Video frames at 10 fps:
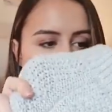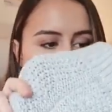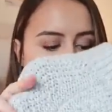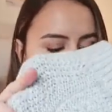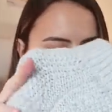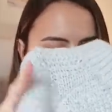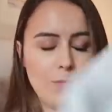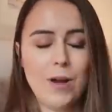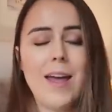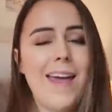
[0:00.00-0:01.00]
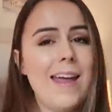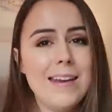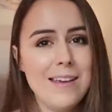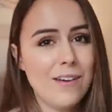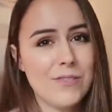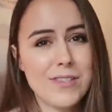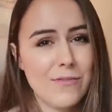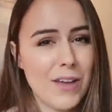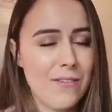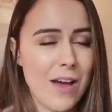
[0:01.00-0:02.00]
or any of the
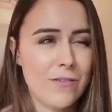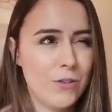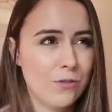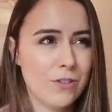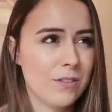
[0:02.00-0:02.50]
stuff that I've ever